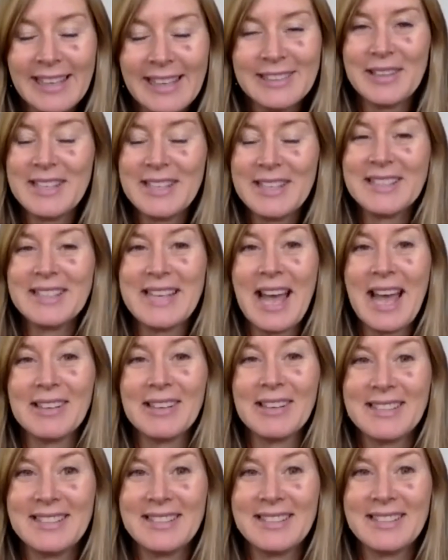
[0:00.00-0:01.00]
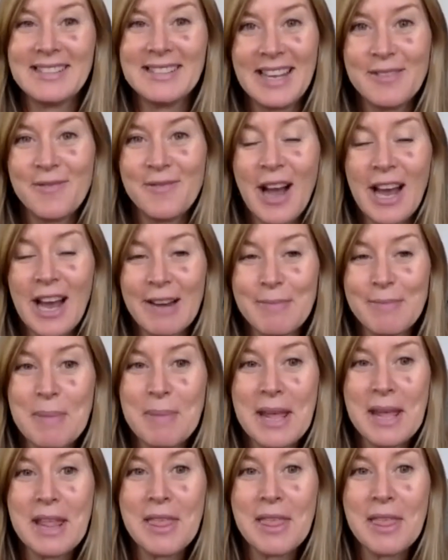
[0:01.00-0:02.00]
so this is how synthetic
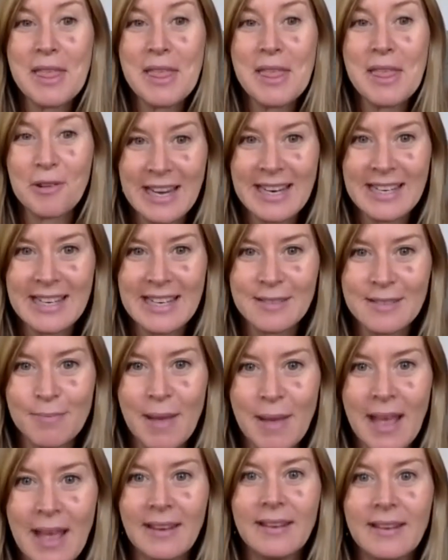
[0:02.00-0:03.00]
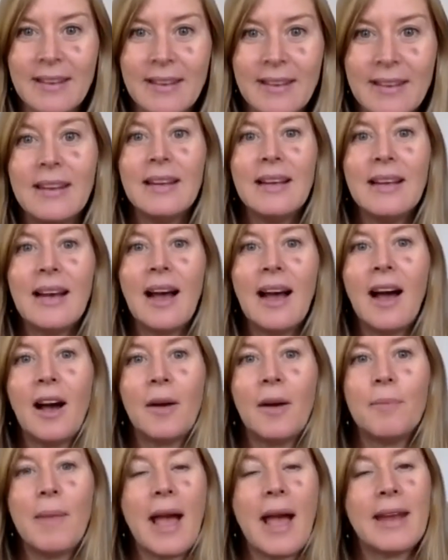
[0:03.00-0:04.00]
vitamin B3 is made.
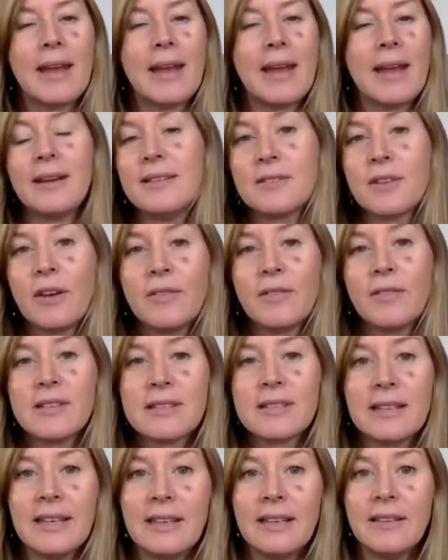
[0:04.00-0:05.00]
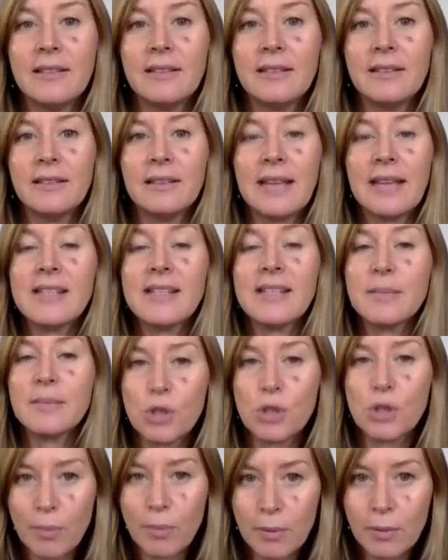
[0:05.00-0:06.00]
And it is obviously less
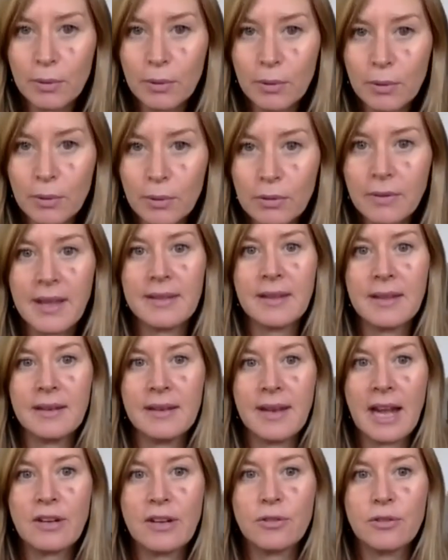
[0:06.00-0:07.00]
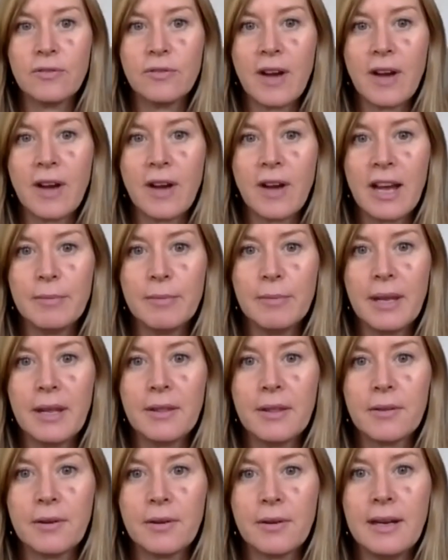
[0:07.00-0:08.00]
absorbable than the natural vitamin
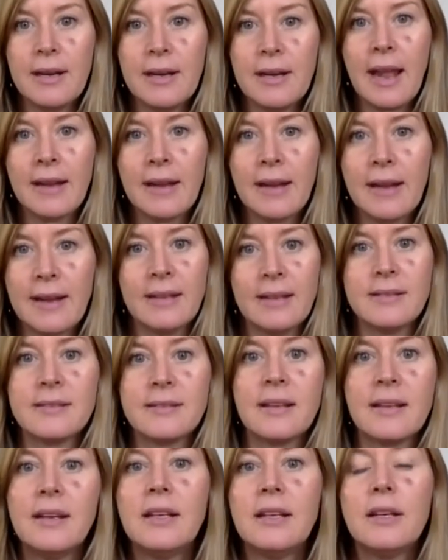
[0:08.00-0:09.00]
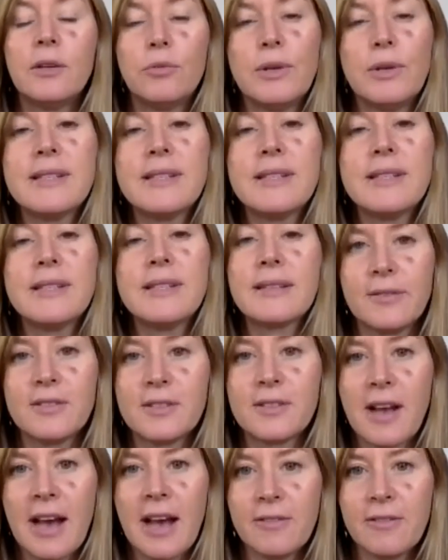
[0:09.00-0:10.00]
B3 and has risks of
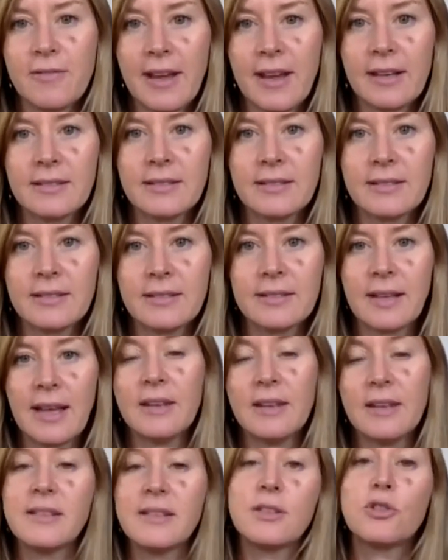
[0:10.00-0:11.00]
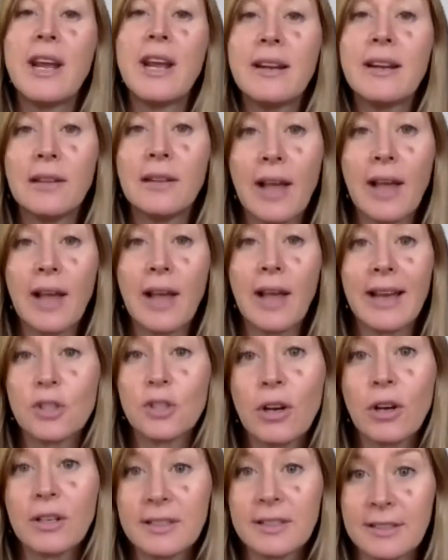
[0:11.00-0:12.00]
side effects and is treated like a
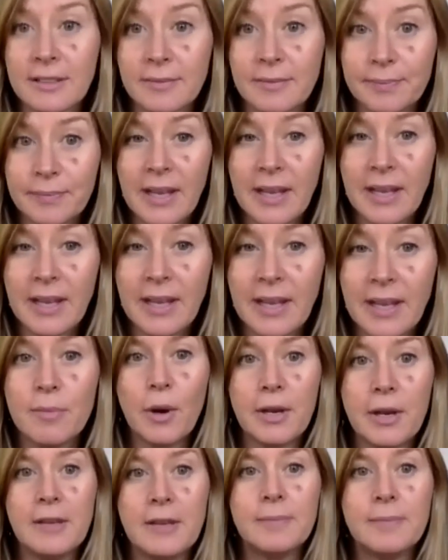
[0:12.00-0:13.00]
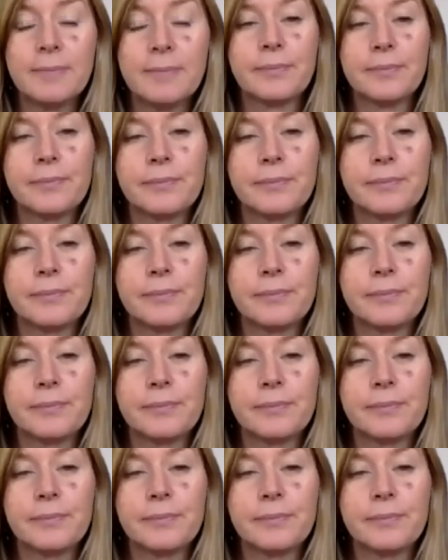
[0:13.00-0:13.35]
toxin in the body.